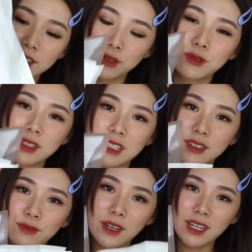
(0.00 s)
use
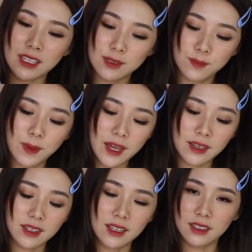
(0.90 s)
the FedEx
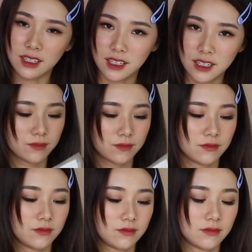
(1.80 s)
bag that they
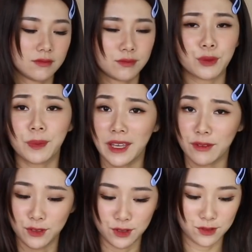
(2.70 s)

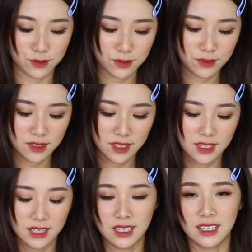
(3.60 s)
prepared for you.
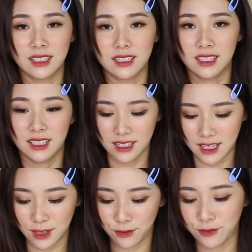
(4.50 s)
And
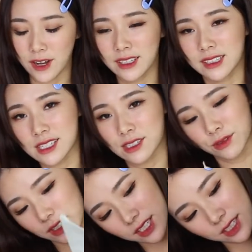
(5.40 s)
at the front, there's
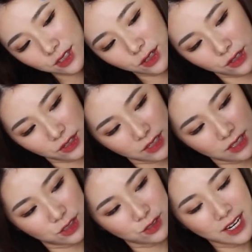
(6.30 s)
already your
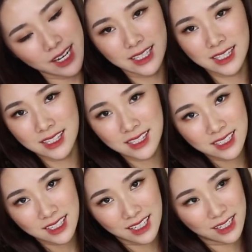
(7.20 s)
address
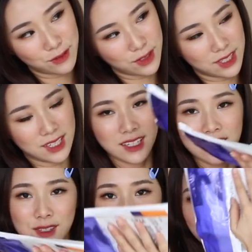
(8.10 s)
and
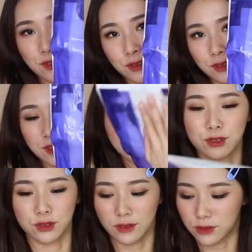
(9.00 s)
everything, so
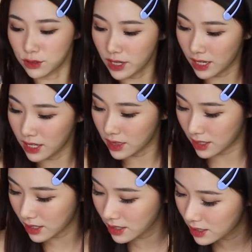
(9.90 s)
you don't have to do
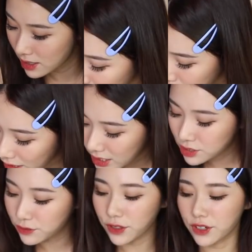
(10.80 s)
anything.
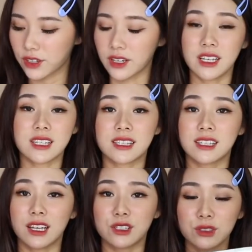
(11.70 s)
Arrange for a
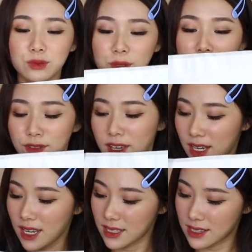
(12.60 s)
schedule with
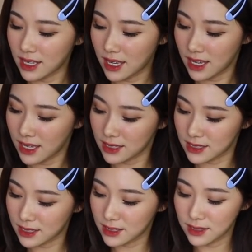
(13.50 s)
FedEx
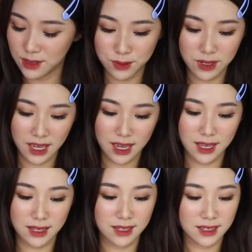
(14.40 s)
and you
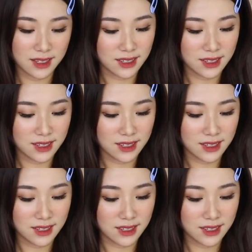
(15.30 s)
can